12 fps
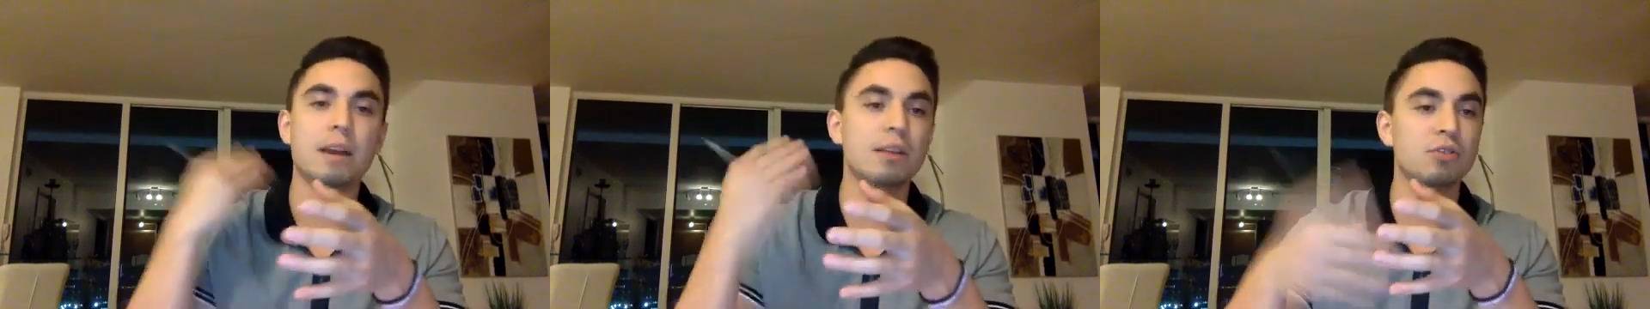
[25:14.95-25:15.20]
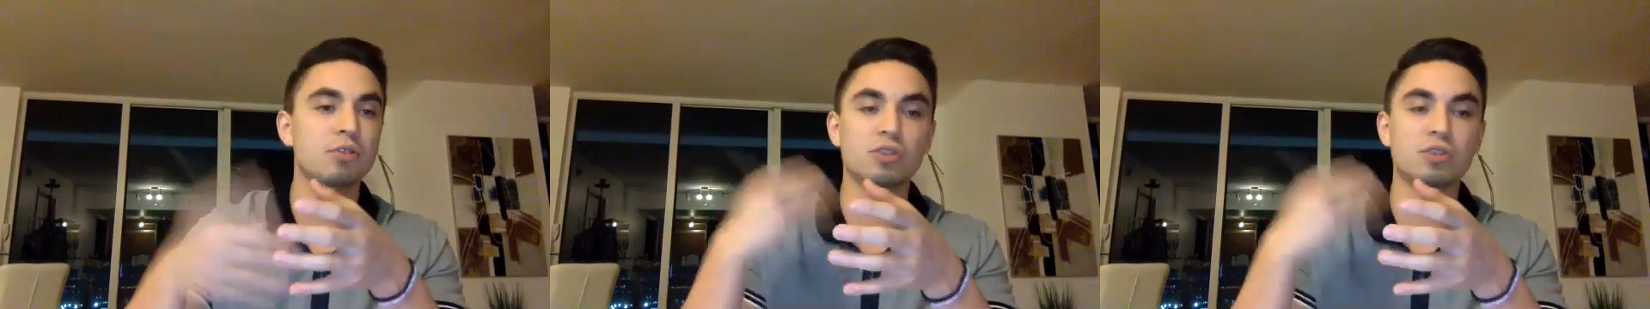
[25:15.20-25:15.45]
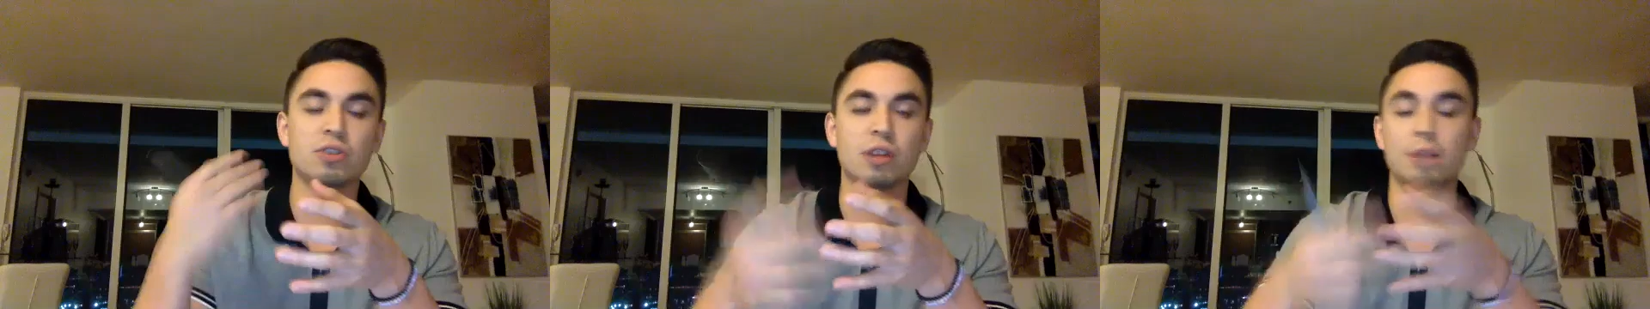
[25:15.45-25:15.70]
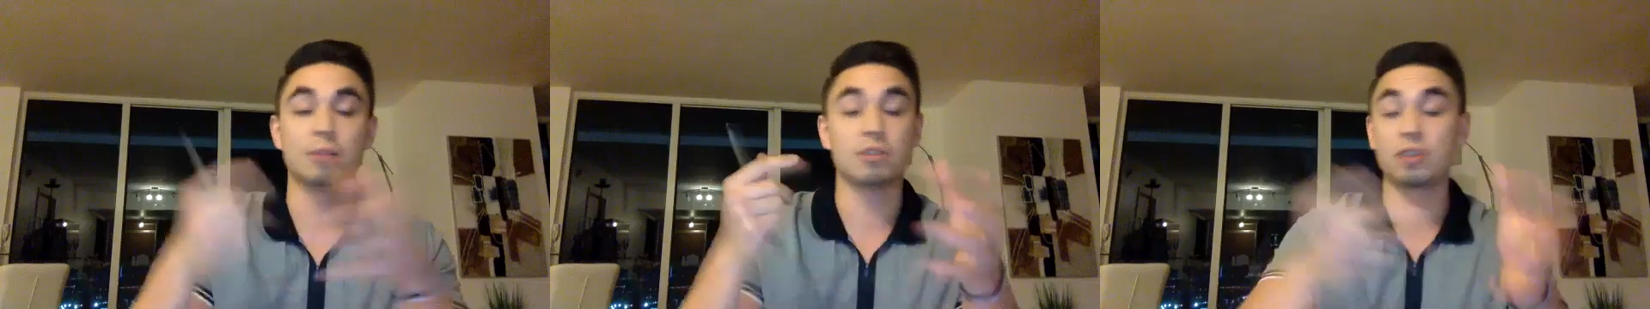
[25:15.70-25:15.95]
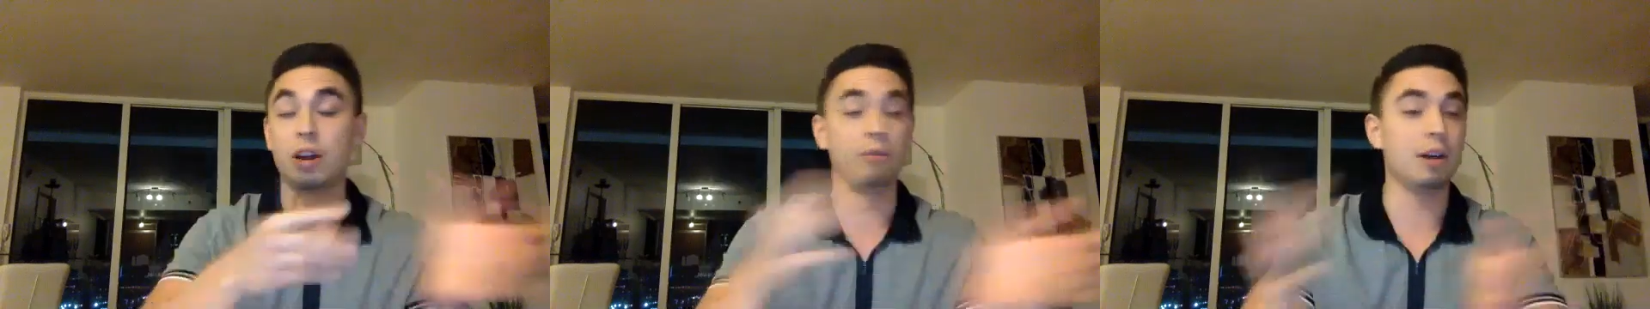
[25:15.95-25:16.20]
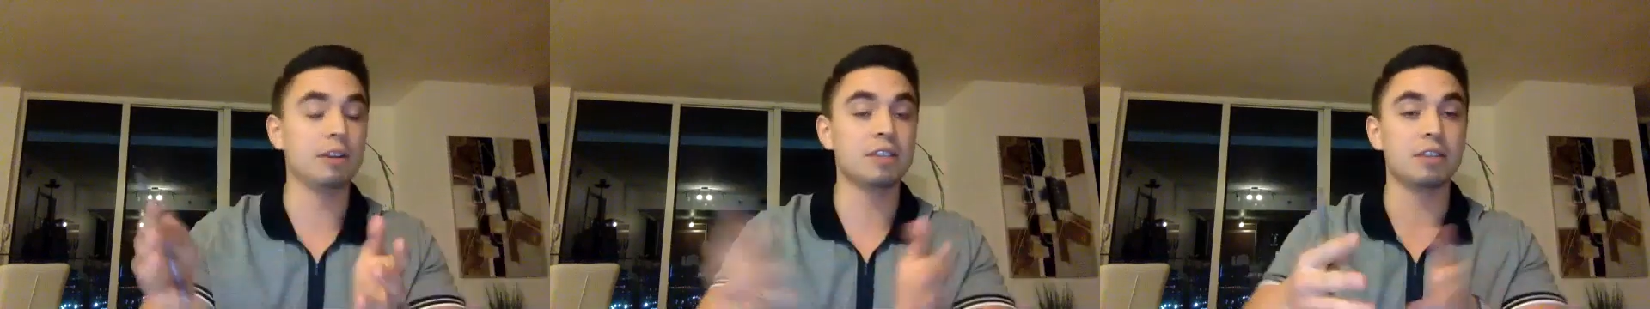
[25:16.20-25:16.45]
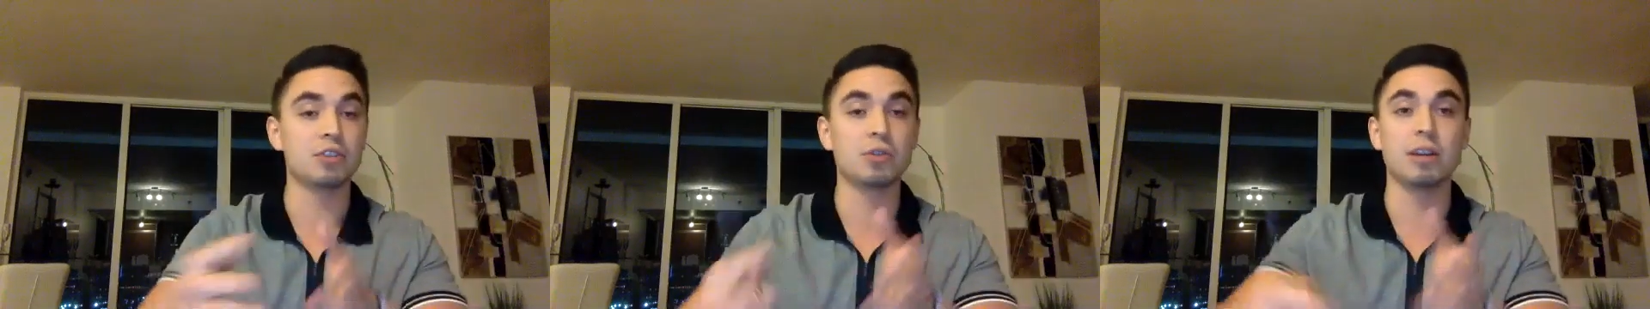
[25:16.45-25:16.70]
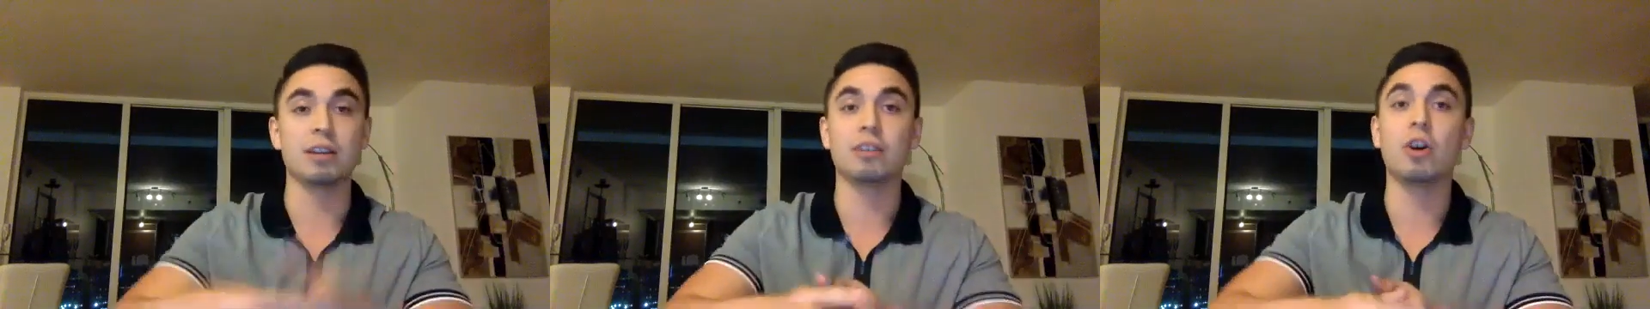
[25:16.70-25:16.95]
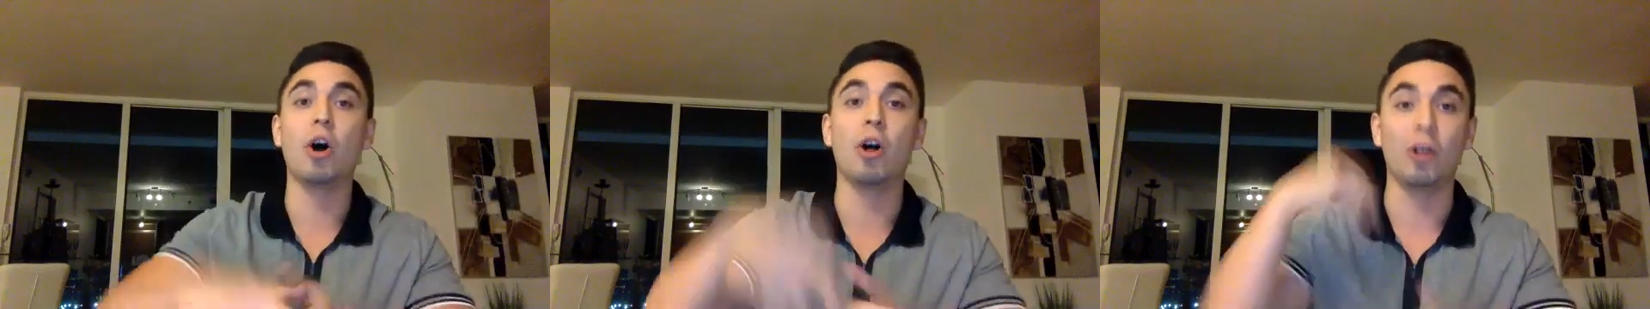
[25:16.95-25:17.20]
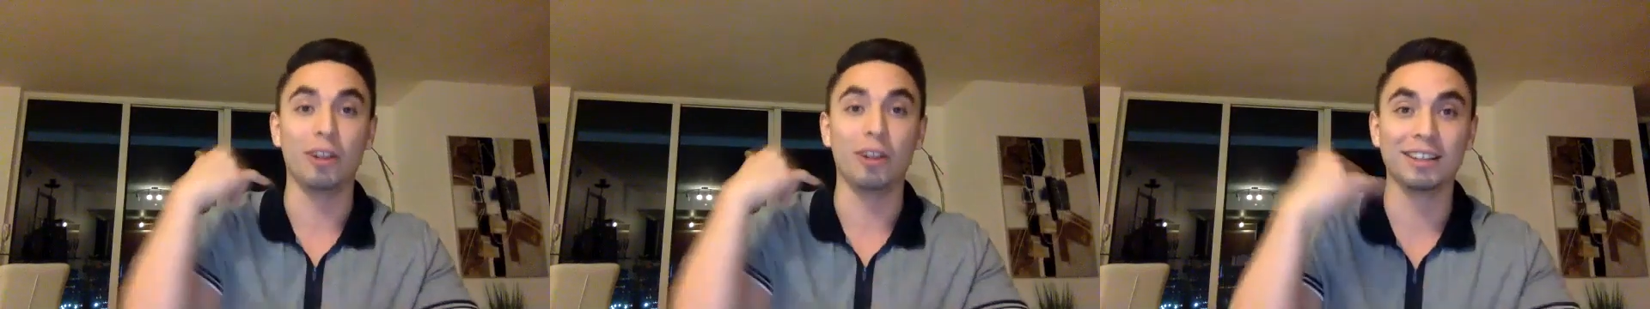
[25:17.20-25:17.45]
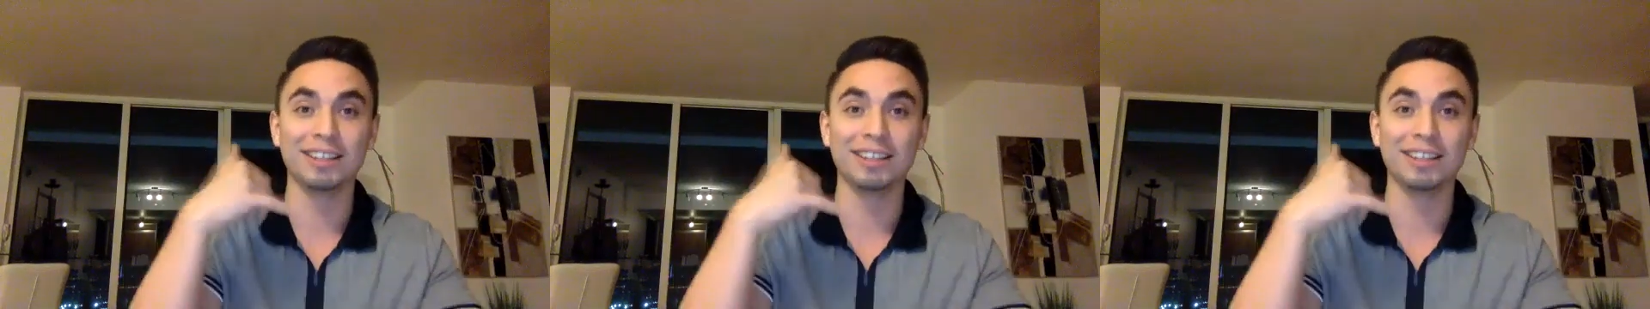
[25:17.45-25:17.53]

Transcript: And I said trade, call.